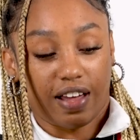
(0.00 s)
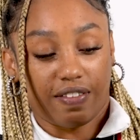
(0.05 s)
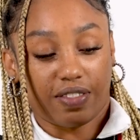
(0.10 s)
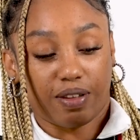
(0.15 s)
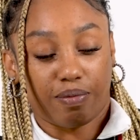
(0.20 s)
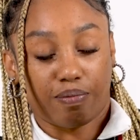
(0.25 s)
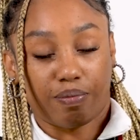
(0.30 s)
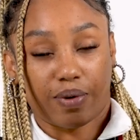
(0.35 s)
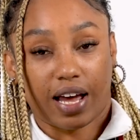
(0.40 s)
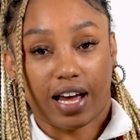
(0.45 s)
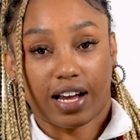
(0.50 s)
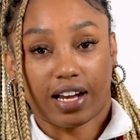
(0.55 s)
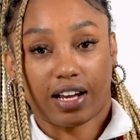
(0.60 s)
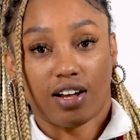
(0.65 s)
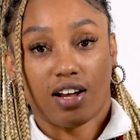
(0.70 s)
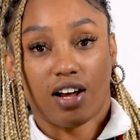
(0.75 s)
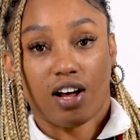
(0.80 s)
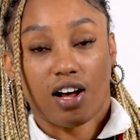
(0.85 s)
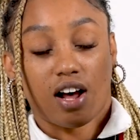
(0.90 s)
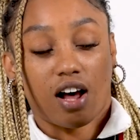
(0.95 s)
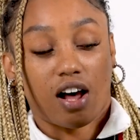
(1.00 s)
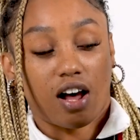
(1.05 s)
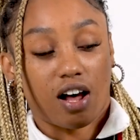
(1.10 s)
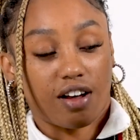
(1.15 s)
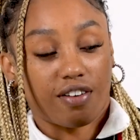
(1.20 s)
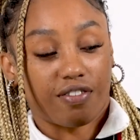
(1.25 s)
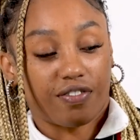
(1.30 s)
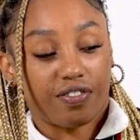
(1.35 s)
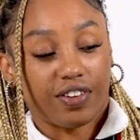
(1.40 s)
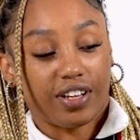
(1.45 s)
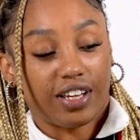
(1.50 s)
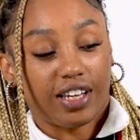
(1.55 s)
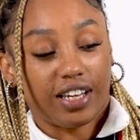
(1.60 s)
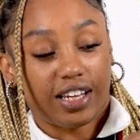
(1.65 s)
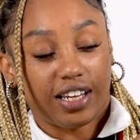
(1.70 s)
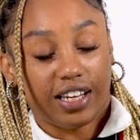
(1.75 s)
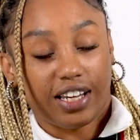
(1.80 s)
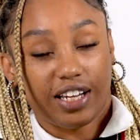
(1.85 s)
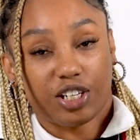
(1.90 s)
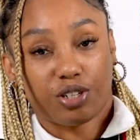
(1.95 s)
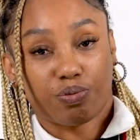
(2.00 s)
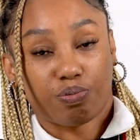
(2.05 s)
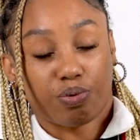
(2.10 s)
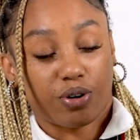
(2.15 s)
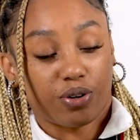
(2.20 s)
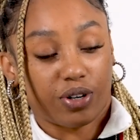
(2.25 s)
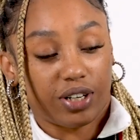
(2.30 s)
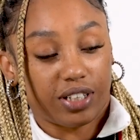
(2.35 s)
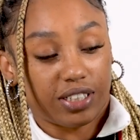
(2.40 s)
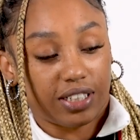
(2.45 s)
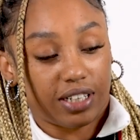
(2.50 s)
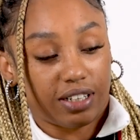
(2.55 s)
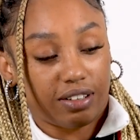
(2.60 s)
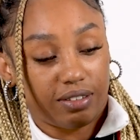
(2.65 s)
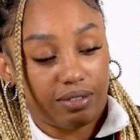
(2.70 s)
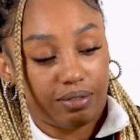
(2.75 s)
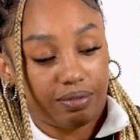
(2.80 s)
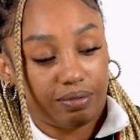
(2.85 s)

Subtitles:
at the back of each ponytail.